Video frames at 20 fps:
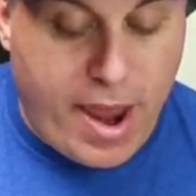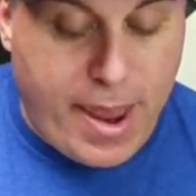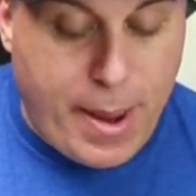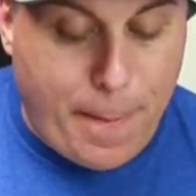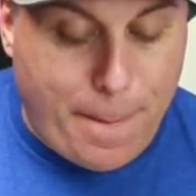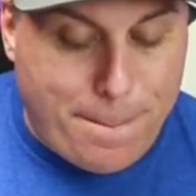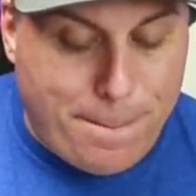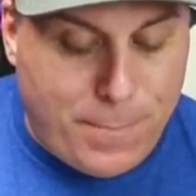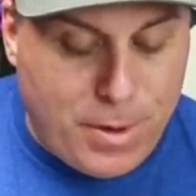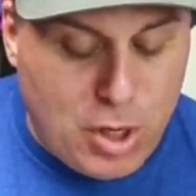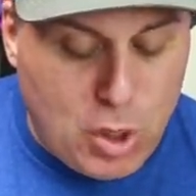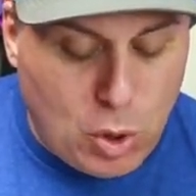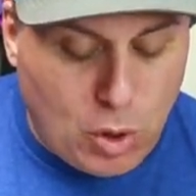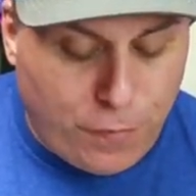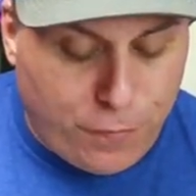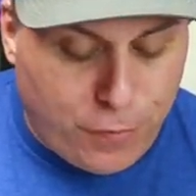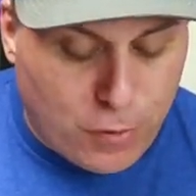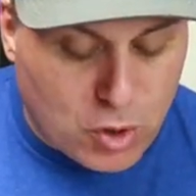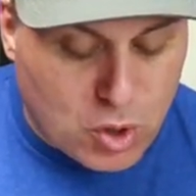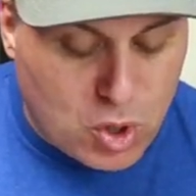a
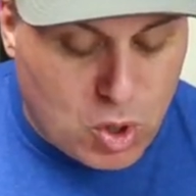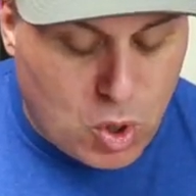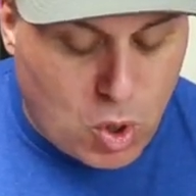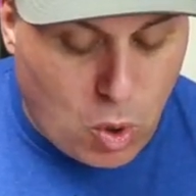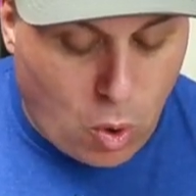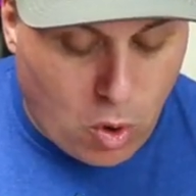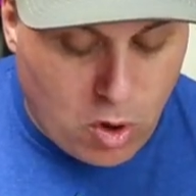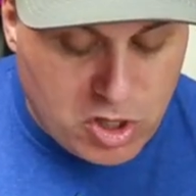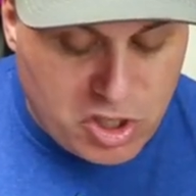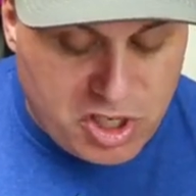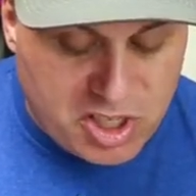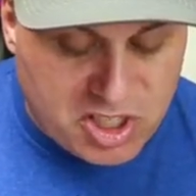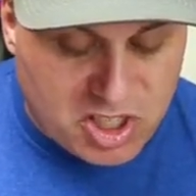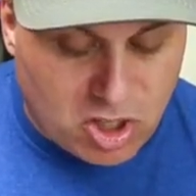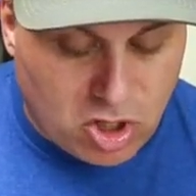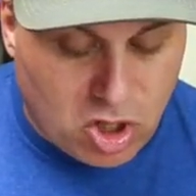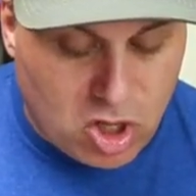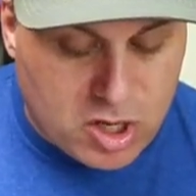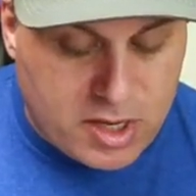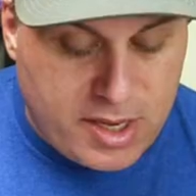beautiful, gorgeous
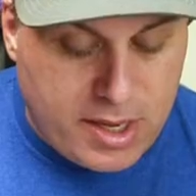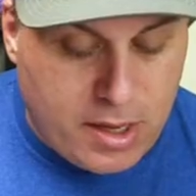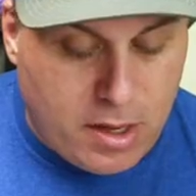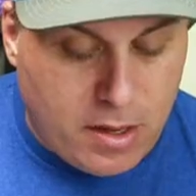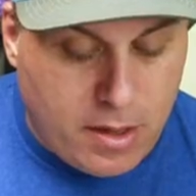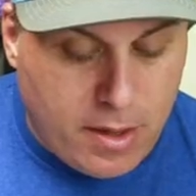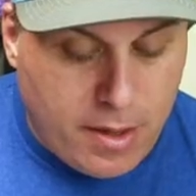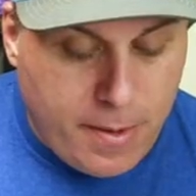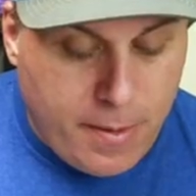looking,